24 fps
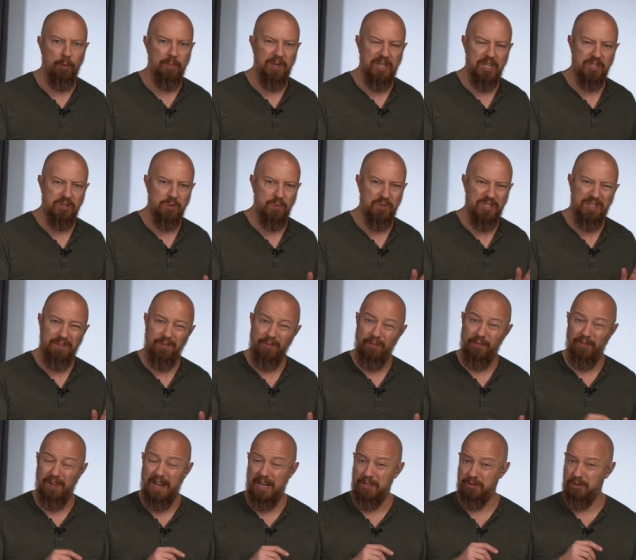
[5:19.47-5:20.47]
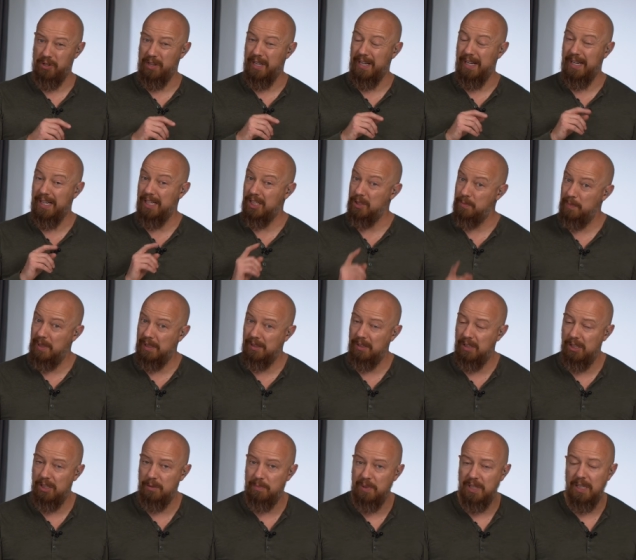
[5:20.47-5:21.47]
because it was even faster than I
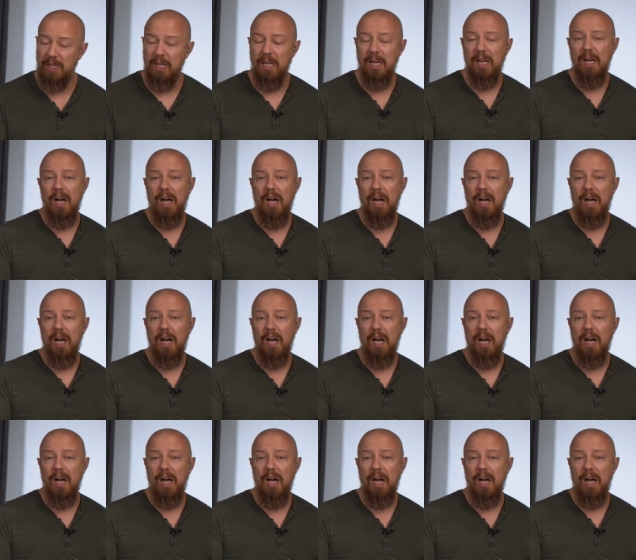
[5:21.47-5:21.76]
expected it to be.